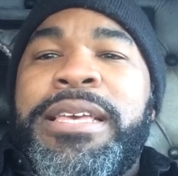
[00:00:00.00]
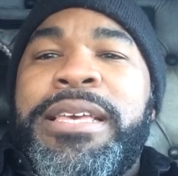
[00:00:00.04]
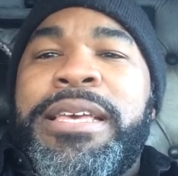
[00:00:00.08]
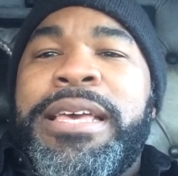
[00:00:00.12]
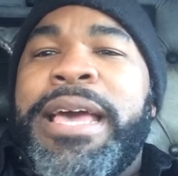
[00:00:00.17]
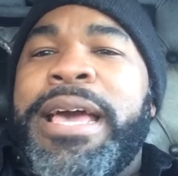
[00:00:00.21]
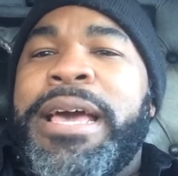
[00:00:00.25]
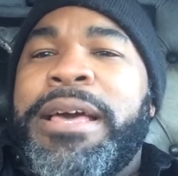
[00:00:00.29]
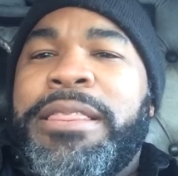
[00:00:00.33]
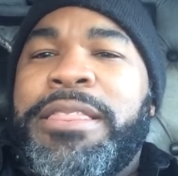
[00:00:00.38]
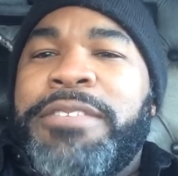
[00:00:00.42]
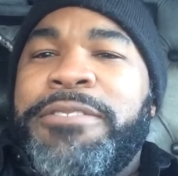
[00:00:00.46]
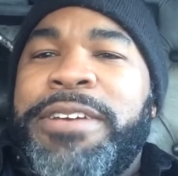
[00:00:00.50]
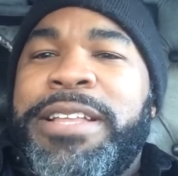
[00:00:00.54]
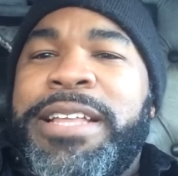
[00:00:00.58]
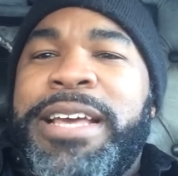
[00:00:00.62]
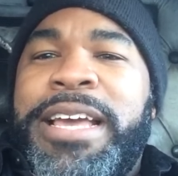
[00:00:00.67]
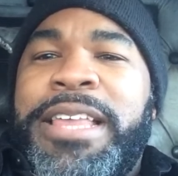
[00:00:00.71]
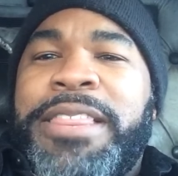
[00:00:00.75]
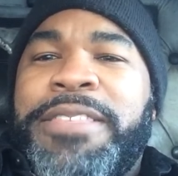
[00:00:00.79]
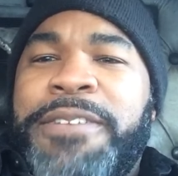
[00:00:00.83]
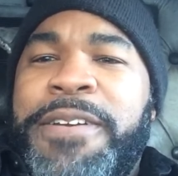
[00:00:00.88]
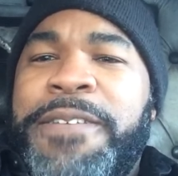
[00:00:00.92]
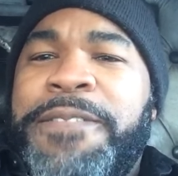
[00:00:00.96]
Yeah, three
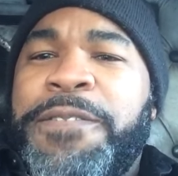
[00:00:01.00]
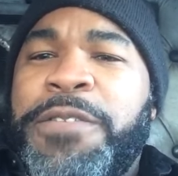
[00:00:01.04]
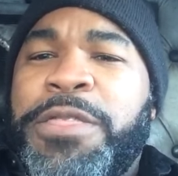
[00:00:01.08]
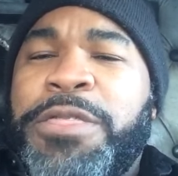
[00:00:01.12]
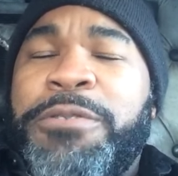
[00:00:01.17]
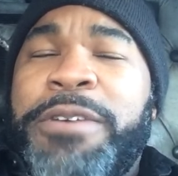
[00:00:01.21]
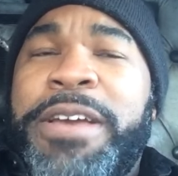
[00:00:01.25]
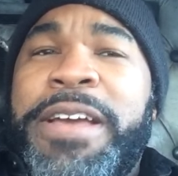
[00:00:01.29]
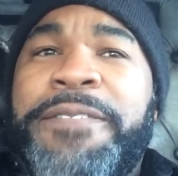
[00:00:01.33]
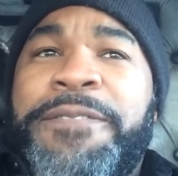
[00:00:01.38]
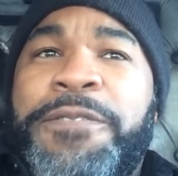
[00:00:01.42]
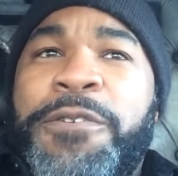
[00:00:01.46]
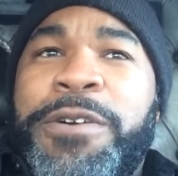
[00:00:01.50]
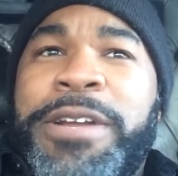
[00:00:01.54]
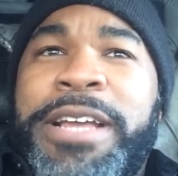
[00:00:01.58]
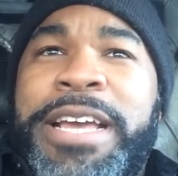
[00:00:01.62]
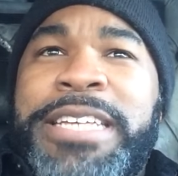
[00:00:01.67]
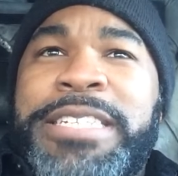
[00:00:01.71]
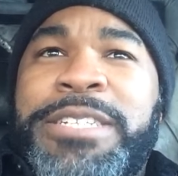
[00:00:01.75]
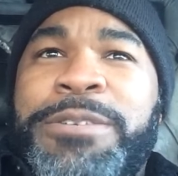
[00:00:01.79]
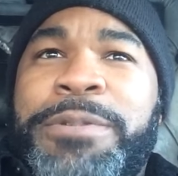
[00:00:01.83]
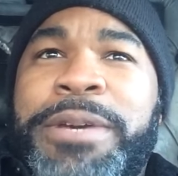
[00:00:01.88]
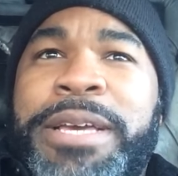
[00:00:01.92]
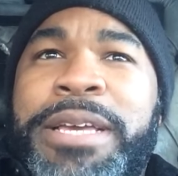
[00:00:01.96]
day, three three or four
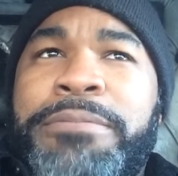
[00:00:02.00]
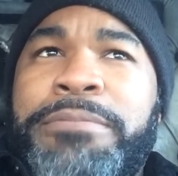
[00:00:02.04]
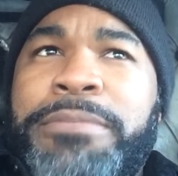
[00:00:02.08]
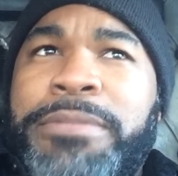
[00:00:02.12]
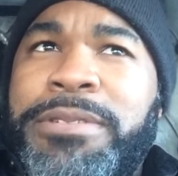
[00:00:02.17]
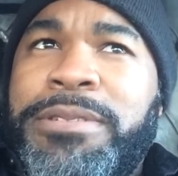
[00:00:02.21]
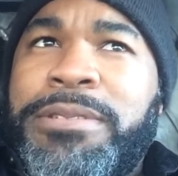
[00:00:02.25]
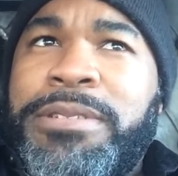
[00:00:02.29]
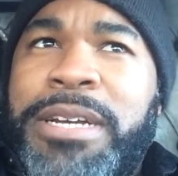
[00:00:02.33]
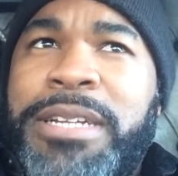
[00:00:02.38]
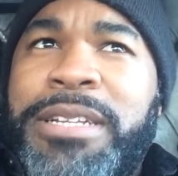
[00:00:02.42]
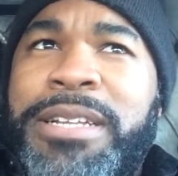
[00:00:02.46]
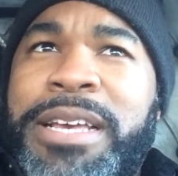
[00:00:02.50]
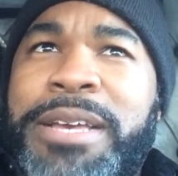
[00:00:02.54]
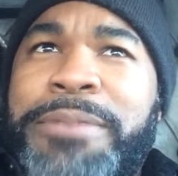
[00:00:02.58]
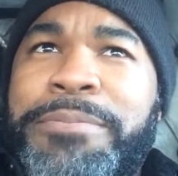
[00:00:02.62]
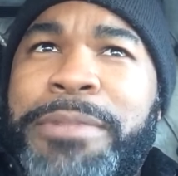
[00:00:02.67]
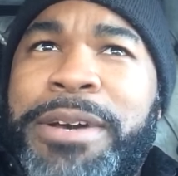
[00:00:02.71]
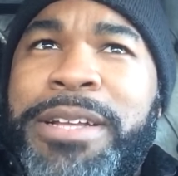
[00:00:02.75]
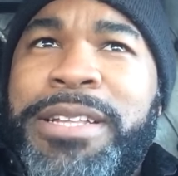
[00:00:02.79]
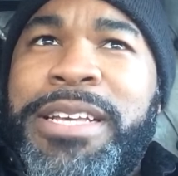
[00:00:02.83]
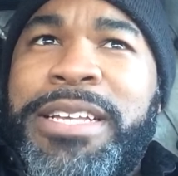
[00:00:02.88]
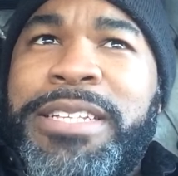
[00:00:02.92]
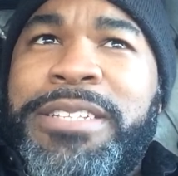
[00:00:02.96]
days a week, Sunday,
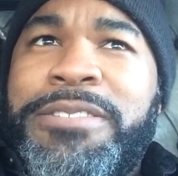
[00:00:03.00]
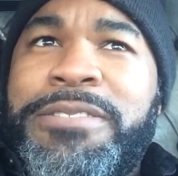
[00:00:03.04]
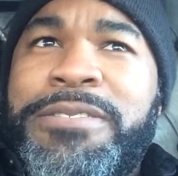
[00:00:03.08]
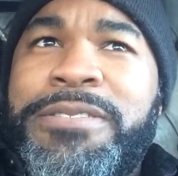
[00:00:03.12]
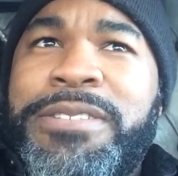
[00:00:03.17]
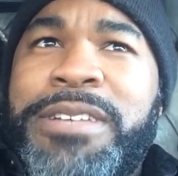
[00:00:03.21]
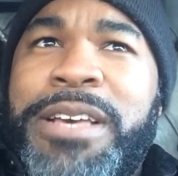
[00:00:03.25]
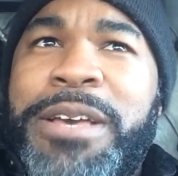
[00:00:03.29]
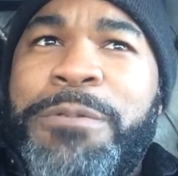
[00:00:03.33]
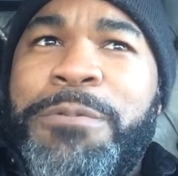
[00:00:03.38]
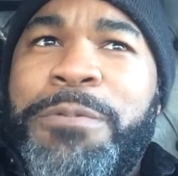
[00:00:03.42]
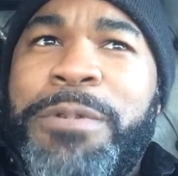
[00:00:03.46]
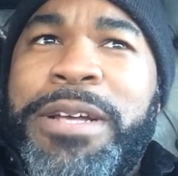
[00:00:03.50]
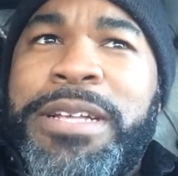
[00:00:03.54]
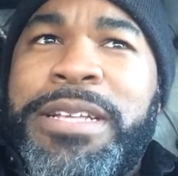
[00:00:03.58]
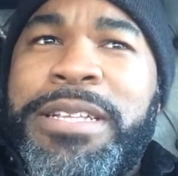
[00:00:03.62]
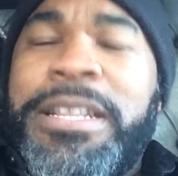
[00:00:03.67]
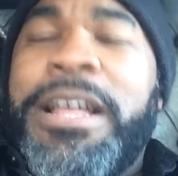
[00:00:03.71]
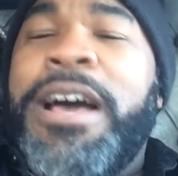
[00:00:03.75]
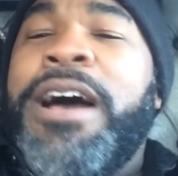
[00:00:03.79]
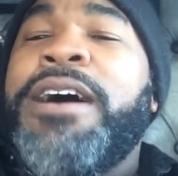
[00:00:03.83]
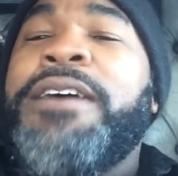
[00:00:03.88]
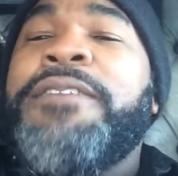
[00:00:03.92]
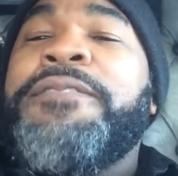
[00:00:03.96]
Monday, Tuesday, one.
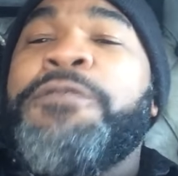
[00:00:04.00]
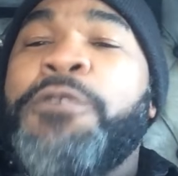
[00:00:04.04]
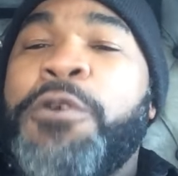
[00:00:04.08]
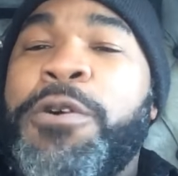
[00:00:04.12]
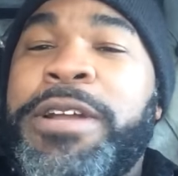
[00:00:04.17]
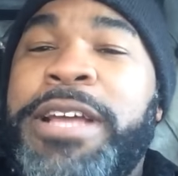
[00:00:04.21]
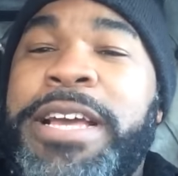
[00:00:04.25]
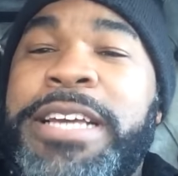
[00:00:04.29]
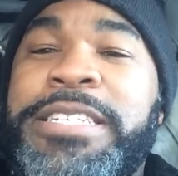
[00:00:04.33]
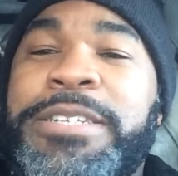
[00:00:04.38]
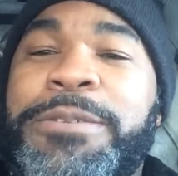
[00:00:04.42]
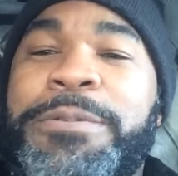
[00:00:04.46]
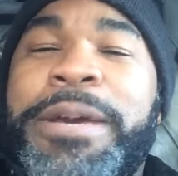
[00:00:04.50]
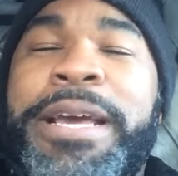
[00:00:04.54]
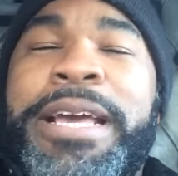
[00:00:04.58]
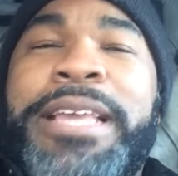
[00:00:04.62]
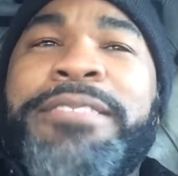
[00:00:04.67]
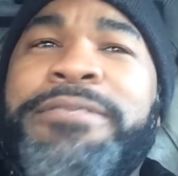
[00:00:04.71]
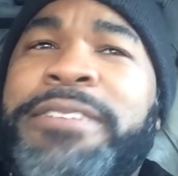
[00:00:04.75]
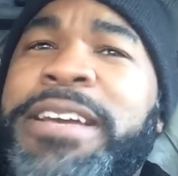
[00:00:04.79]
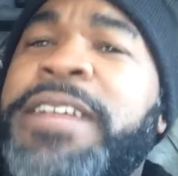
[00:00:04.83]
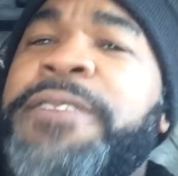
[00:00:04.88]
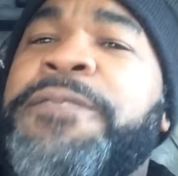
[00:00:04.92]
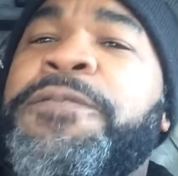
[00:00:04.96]
No, four days a week,
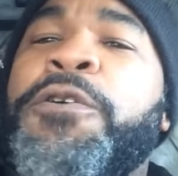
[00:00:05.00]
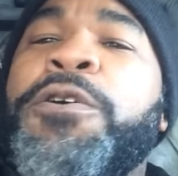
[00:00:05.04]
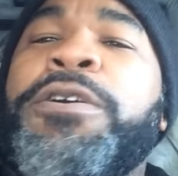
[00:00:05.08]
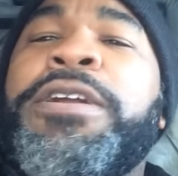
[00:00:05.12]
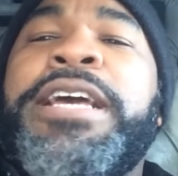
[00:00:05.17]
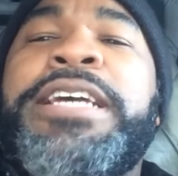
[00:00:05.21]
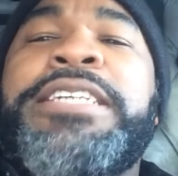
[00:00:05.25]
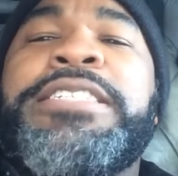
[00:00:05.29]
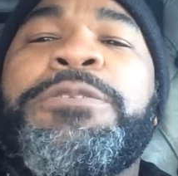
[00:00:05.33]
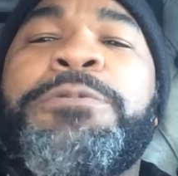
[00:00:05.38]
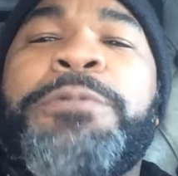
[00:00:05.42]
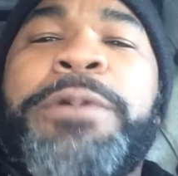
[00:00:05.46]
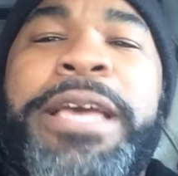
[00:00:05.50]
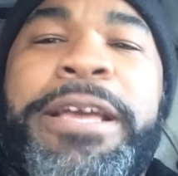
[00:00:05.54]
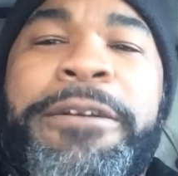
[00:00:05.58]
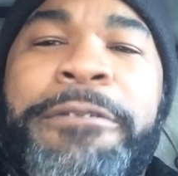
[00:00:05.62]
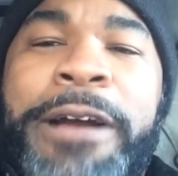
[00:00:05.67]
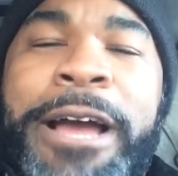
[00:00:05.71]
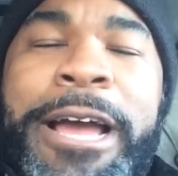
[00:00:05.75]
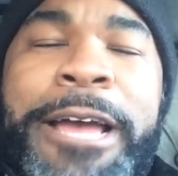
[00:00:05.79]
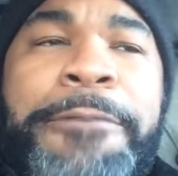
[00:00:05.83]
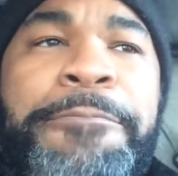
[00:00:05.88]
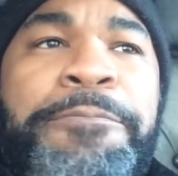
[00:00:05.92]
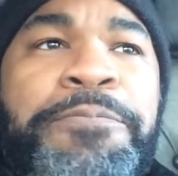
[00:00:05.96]
three to four days a week,
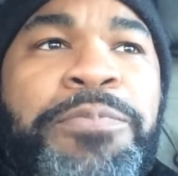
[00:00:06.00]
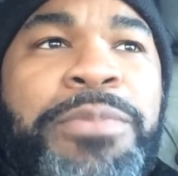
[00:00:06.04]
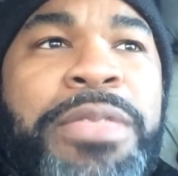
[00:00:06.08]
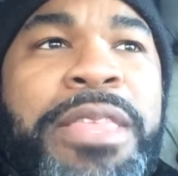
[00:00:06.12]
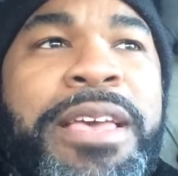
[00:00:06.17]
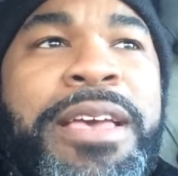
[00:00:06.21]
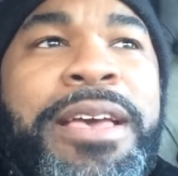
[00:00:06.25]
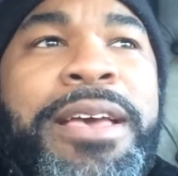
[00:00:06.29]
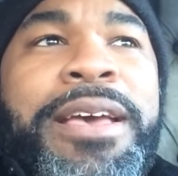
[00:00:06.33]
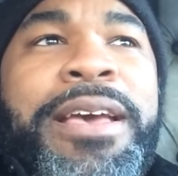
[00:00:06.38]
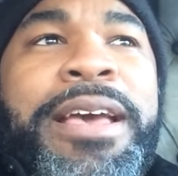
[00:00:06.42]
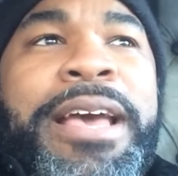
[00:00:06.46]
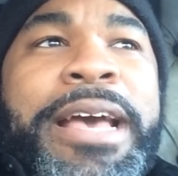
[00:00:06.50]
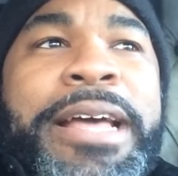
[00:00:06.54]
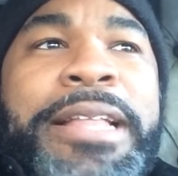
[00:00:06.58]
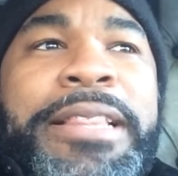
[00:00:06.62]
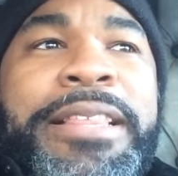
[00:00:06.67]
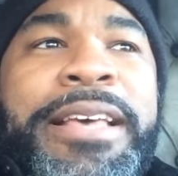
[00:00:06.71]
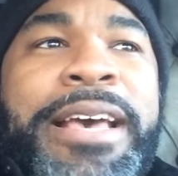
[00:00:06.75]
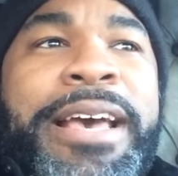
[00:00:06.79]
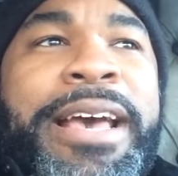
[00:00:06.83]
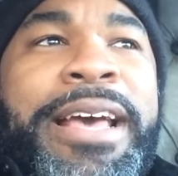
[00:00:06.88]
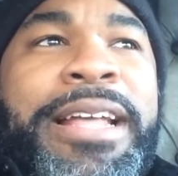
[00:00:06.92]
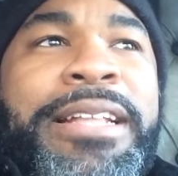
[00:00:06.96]
right?
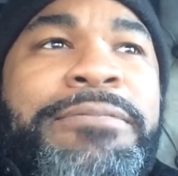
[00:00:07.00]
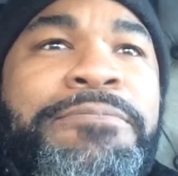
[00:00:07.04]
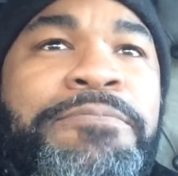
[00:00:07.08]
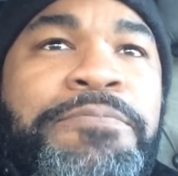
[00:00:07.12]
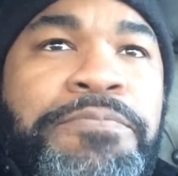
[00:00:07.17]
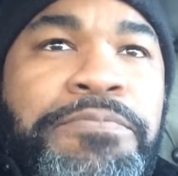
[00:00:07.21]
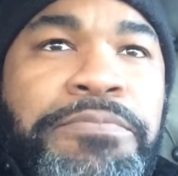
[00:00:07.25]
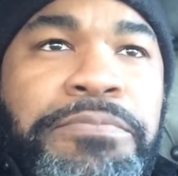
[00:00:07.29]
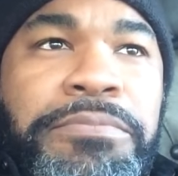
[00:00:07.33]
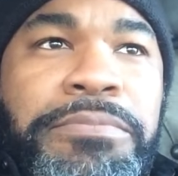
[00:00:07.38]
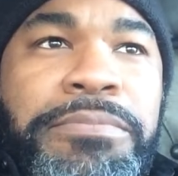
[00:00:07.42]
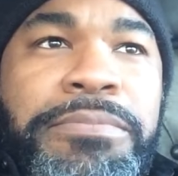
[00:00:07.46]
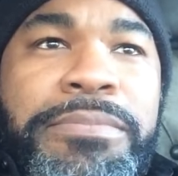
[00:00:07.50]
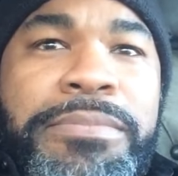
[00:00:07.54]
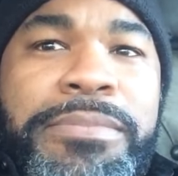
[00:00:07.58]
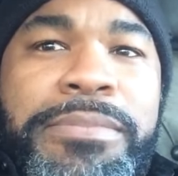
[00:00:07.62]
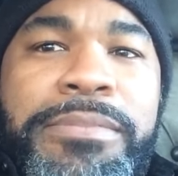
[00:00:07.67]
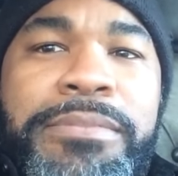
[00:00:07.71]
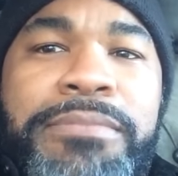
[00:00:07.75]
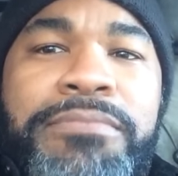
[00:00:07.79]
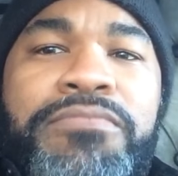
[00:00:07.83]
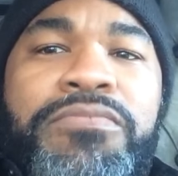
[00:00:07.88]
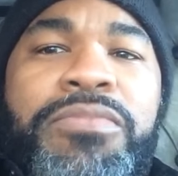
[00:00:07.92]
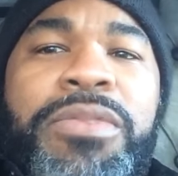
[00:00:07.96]
And then
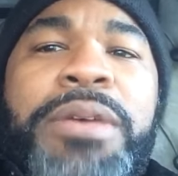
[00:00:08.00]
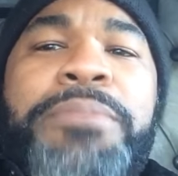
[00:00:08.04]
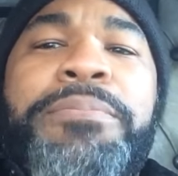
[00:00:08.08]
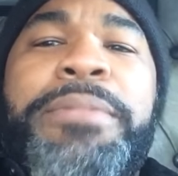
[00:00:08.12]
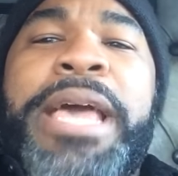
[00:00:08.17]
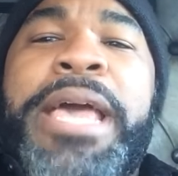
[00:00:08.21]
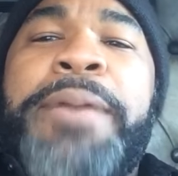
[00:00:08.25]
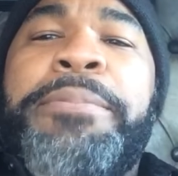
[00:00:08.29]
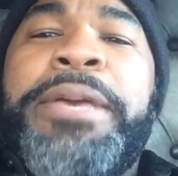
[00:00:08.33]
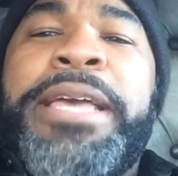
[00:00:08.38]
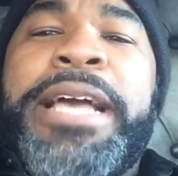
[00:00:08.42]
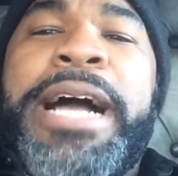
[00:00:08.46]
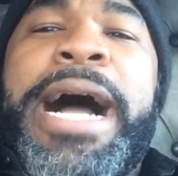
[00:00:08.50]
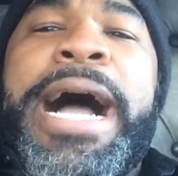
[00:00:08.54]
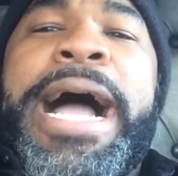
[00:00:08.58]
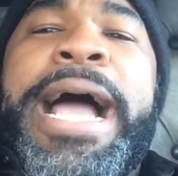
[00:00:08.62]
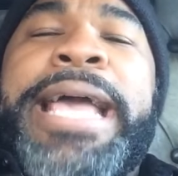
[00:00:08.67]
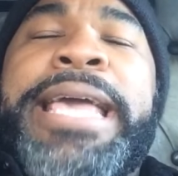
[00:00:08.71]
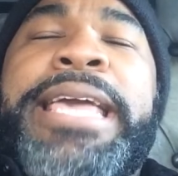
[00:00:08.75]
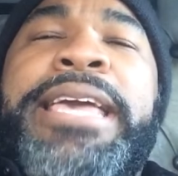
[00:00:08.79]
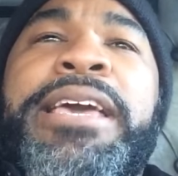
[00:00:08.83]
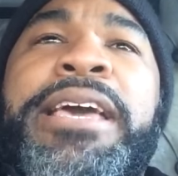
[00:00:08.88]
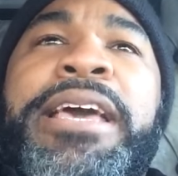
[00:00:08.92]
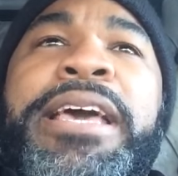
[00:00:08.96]
maybe
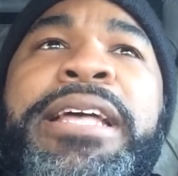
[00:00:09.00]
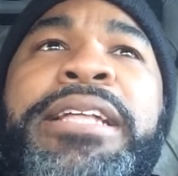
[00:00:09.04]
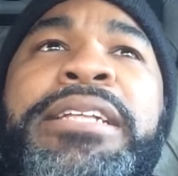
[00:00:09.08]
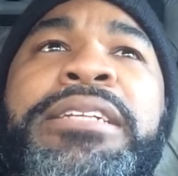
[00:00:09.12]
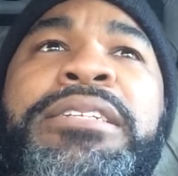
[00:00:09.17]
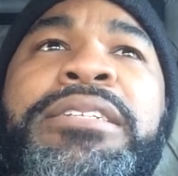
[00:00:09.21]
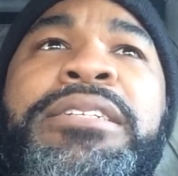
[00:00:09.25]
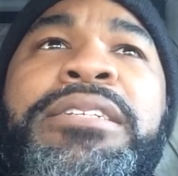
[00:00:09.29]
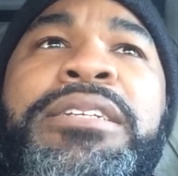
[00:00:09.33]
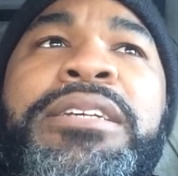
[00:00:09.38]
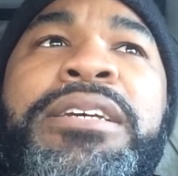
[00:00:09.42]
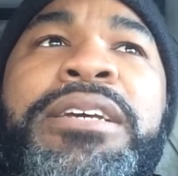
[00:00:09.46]
I can